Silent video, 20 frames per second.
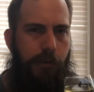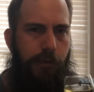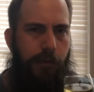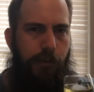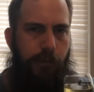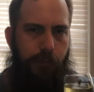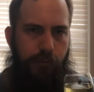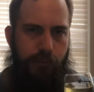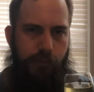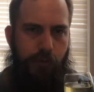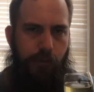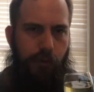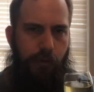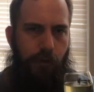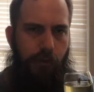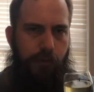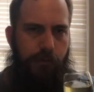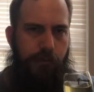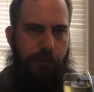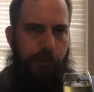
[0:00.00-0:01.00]
Then we'll do a
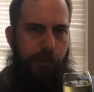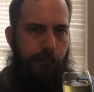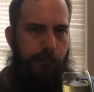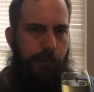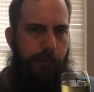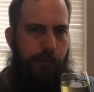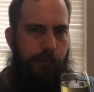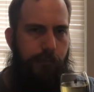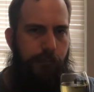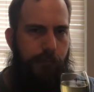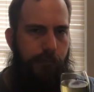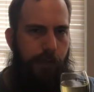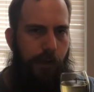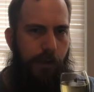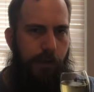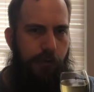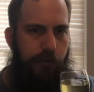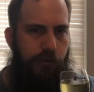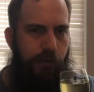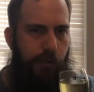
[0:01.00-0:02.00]
long sip
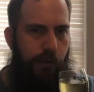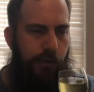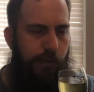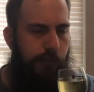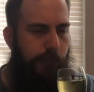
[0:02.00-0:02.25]
and enjoy.